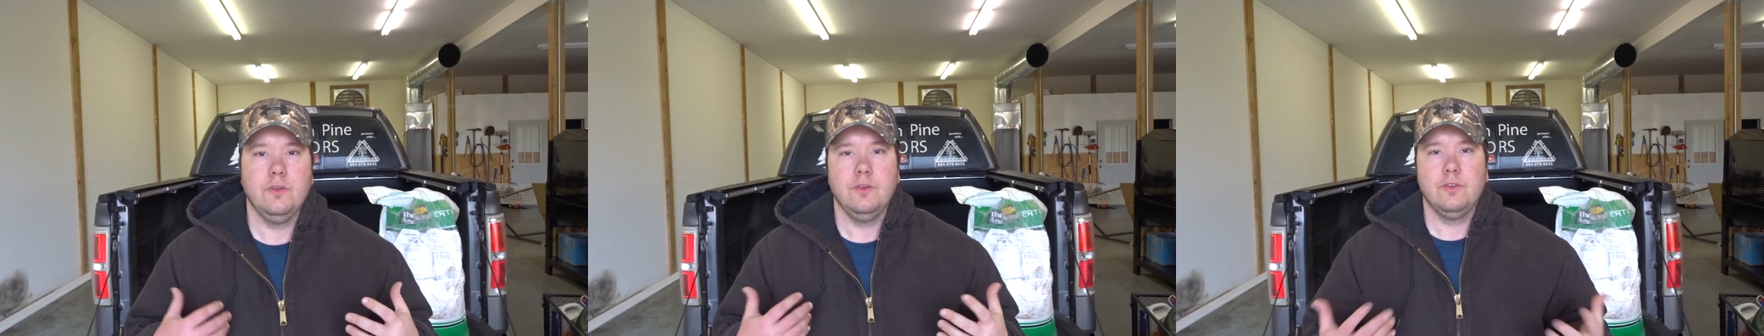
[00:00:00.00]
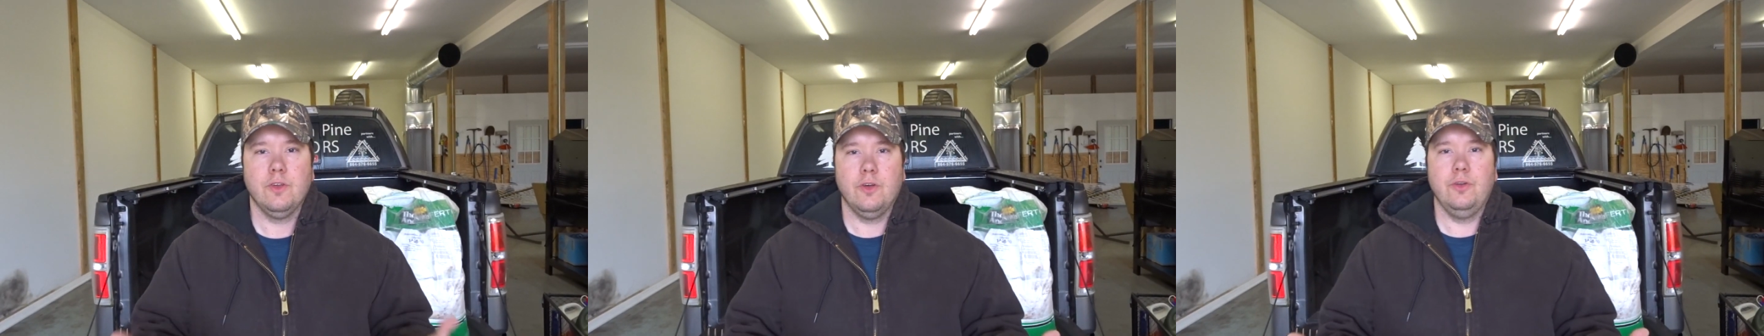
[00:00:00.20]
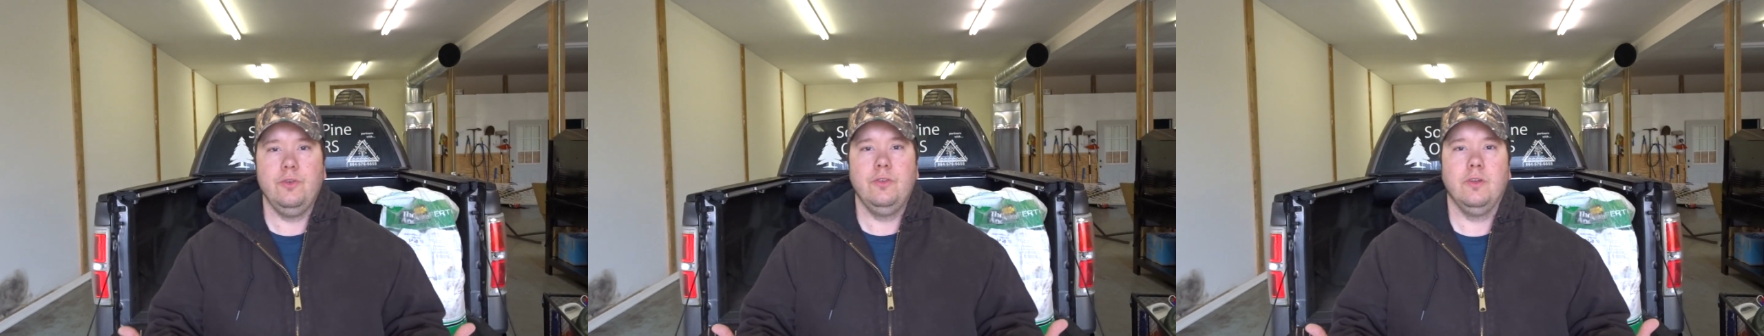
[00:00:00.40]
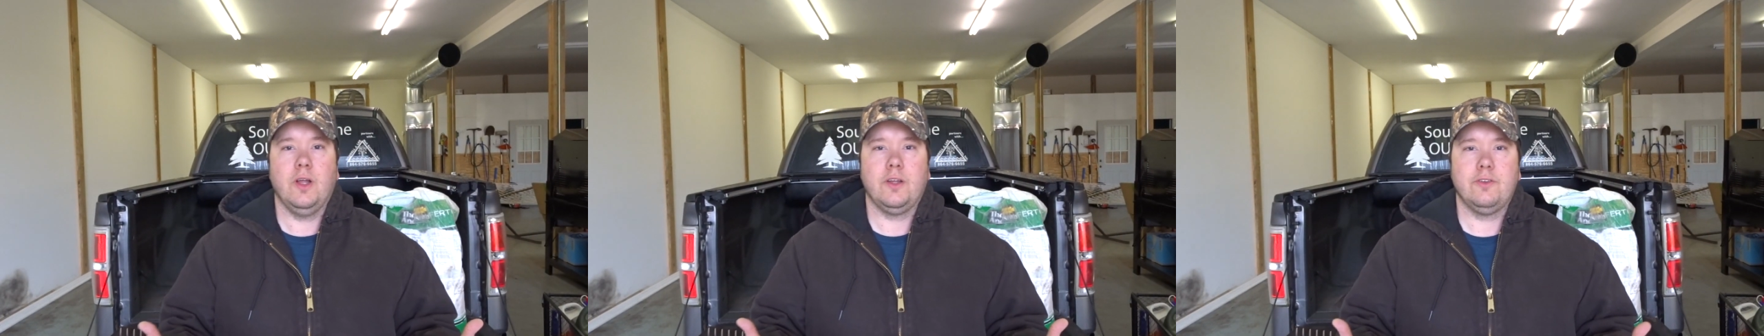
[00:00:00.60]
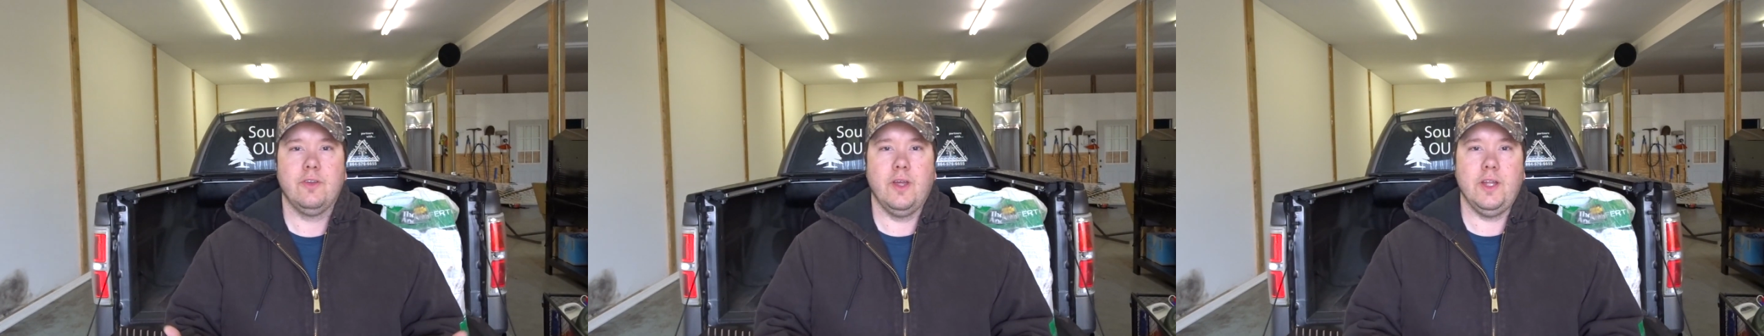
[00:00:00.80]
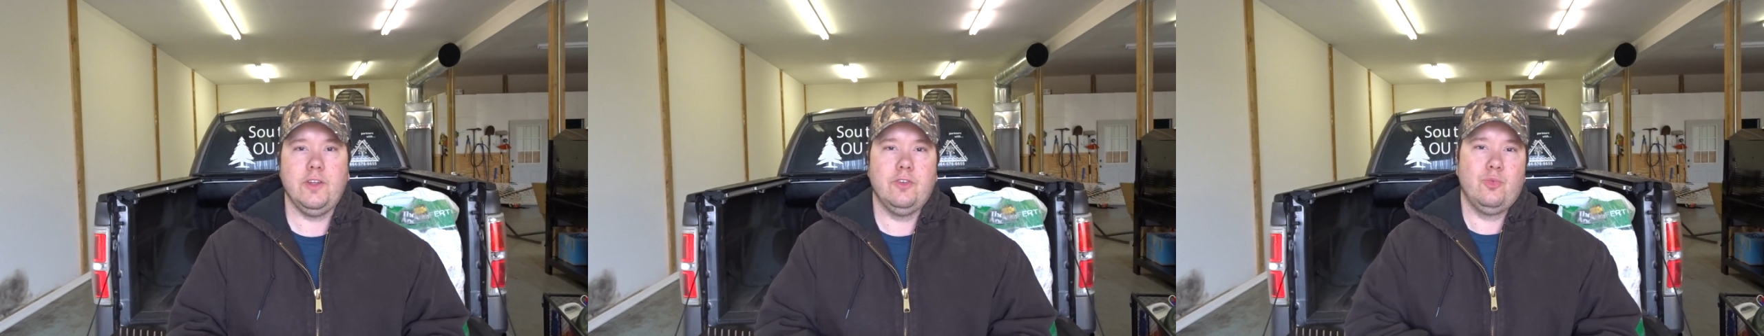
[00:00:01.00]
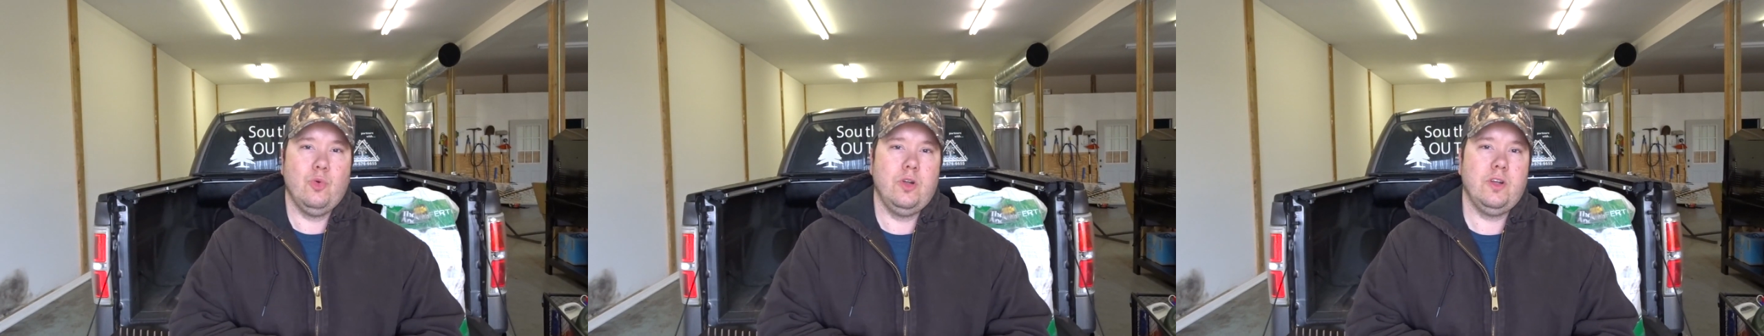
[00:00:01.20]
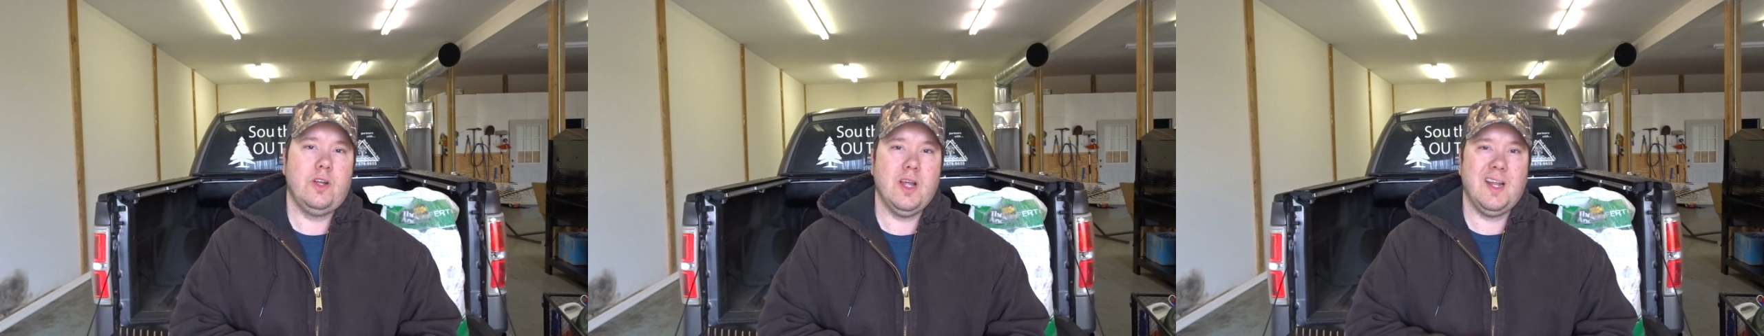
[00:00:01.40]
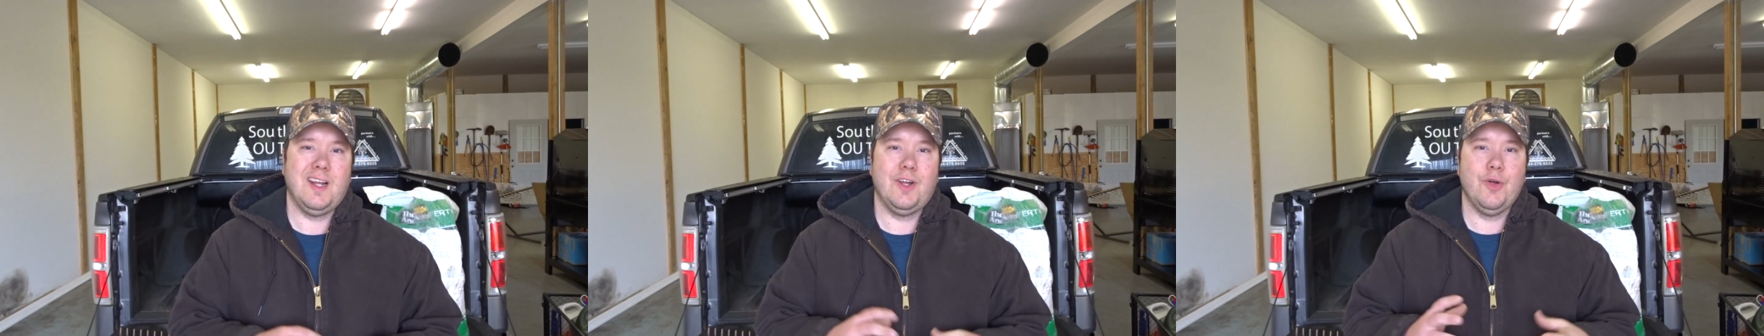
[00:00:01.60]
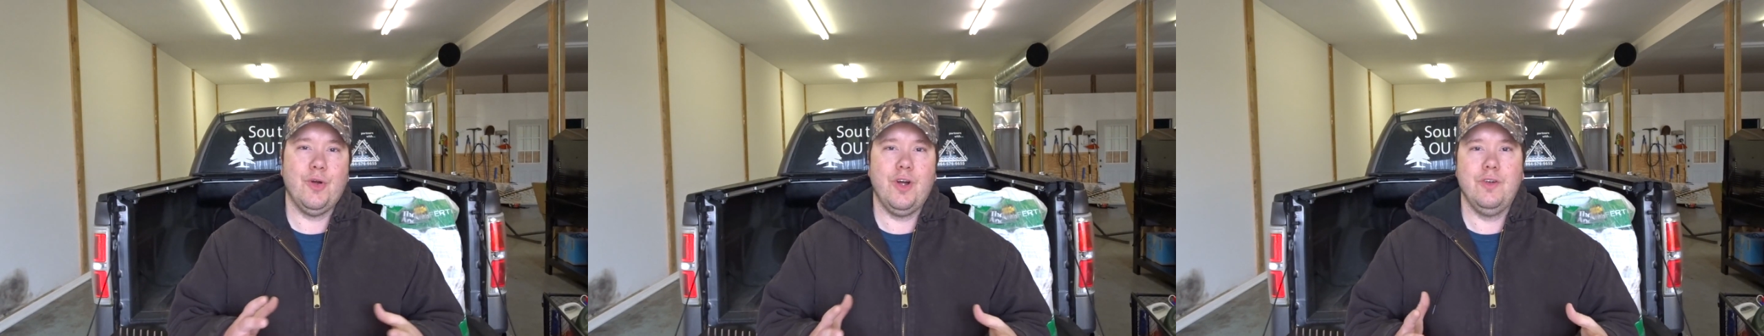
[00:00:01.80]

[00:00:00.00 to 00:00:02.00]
So like I say, just wanted to kind of go